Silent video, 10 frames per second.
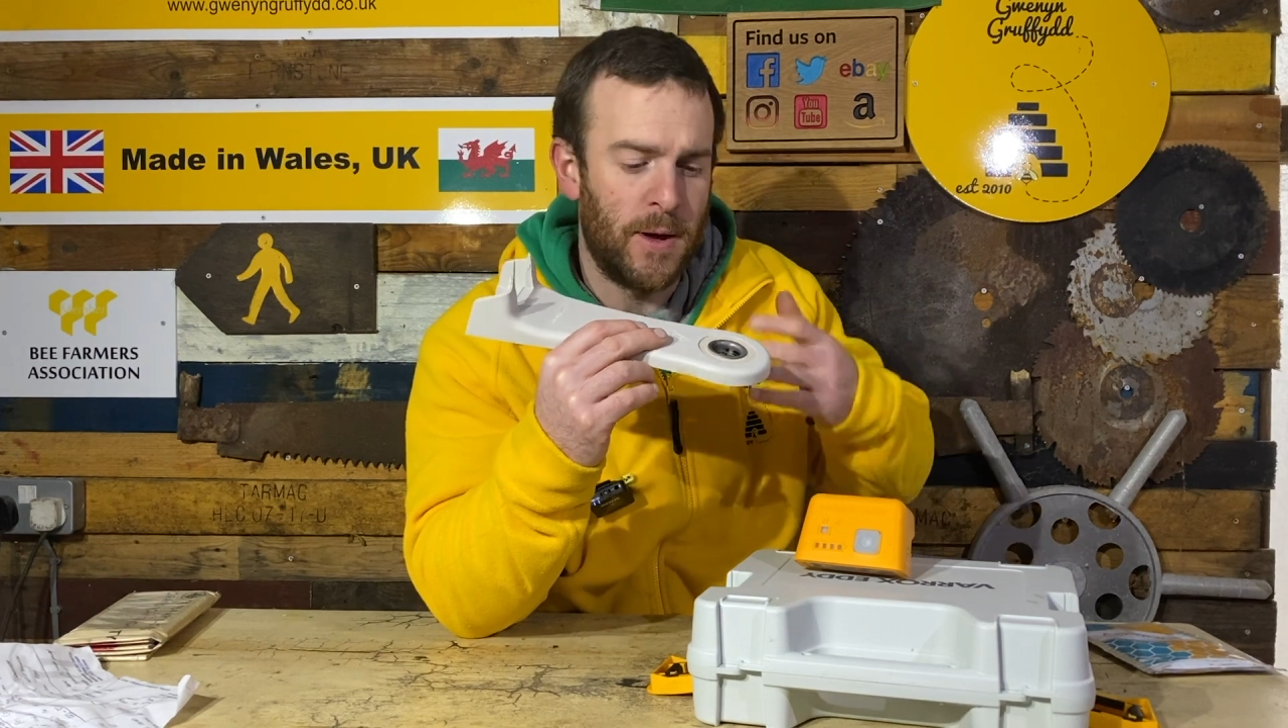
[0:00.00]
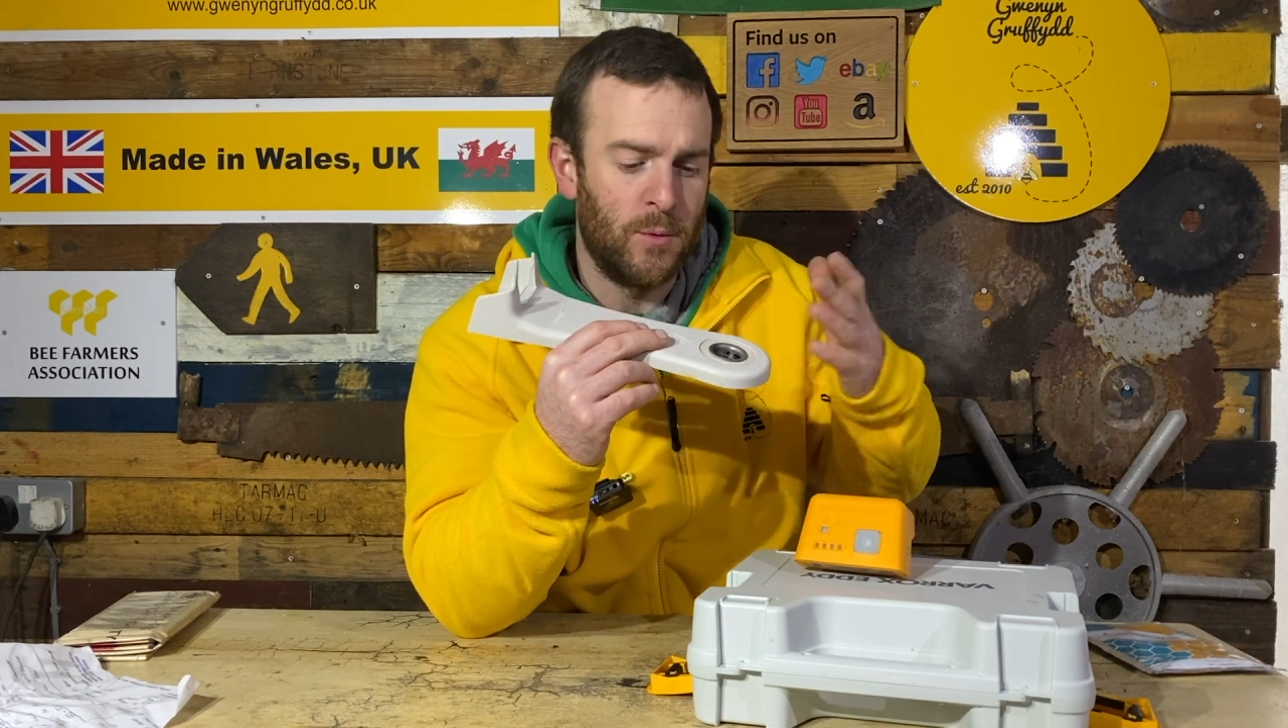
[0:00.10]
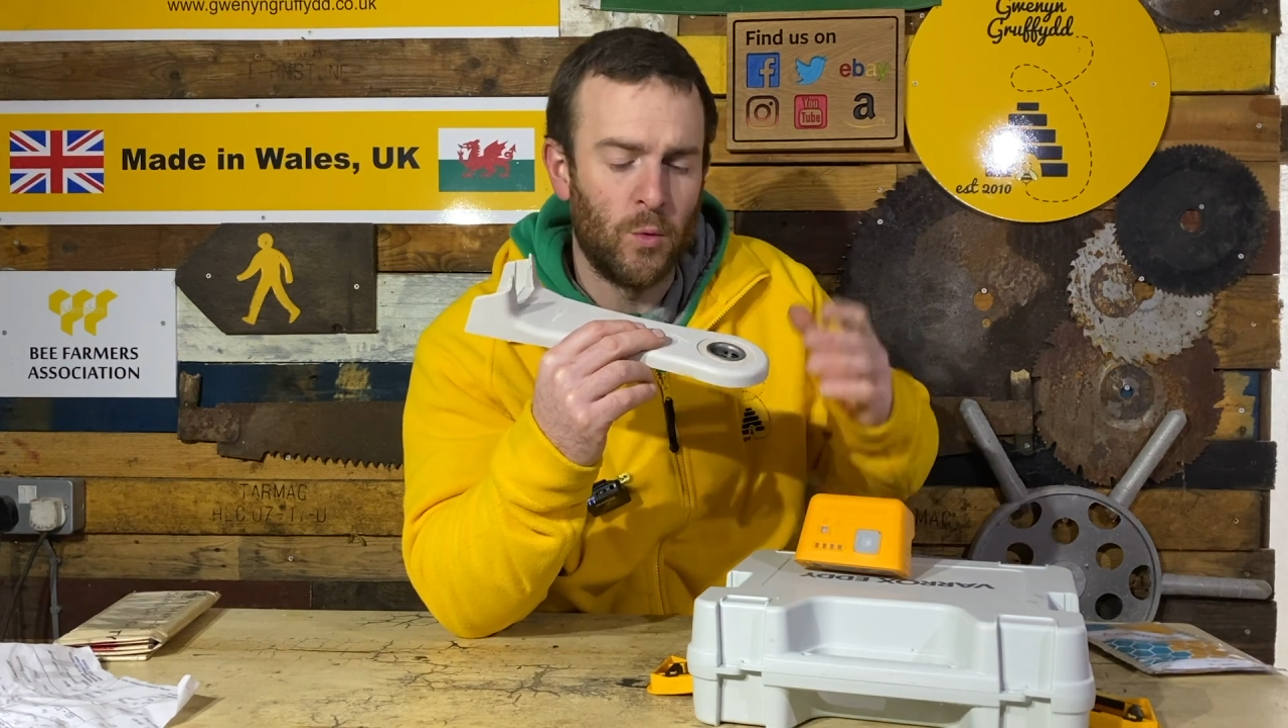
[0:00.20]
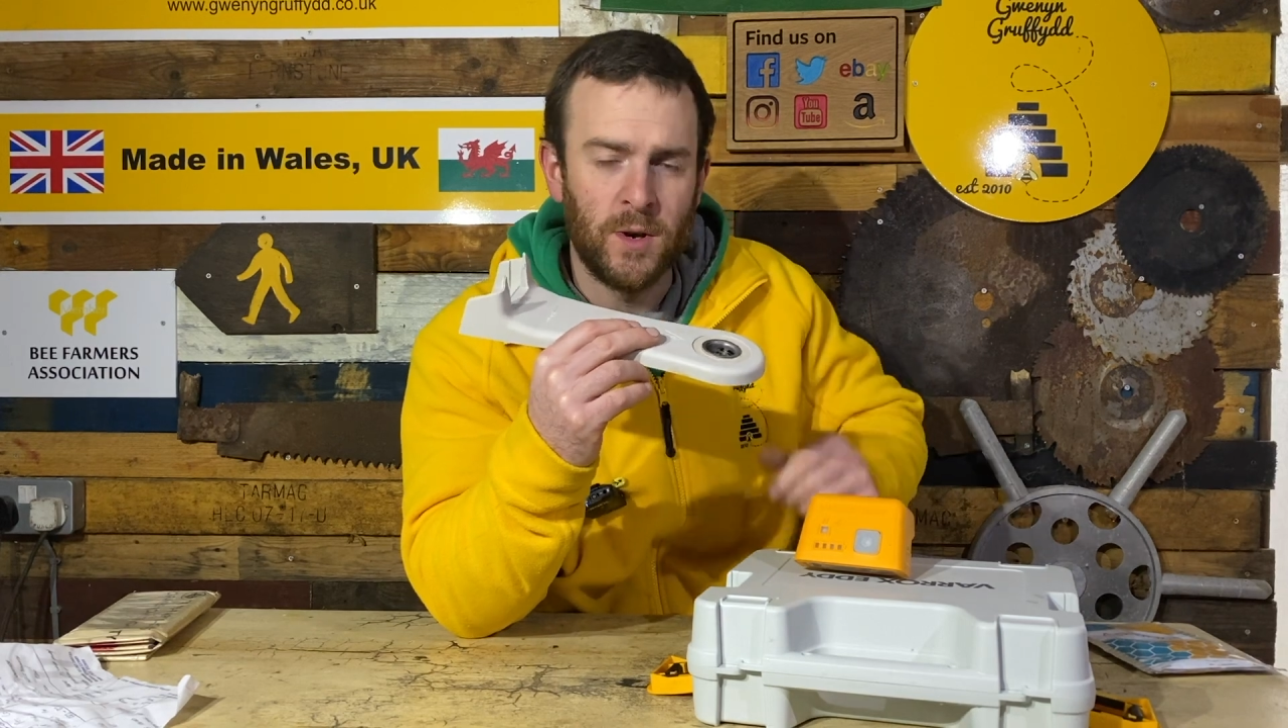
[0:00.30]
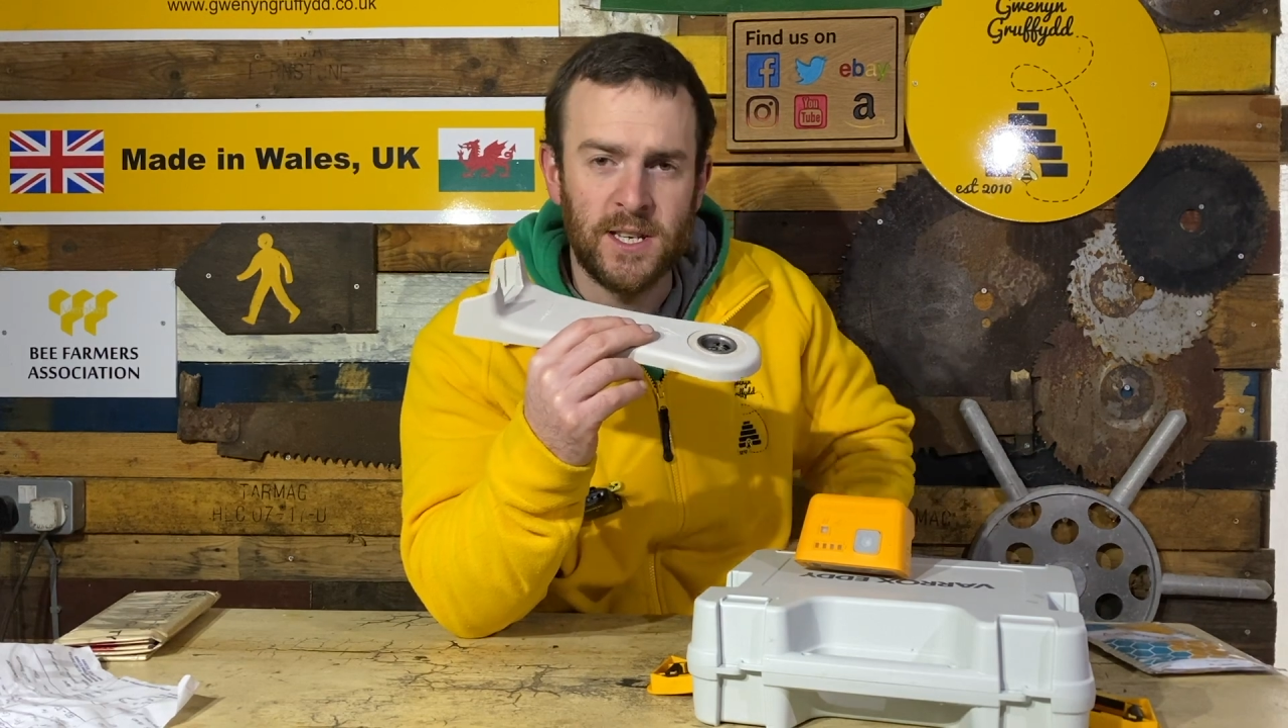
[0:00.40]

it wouldn't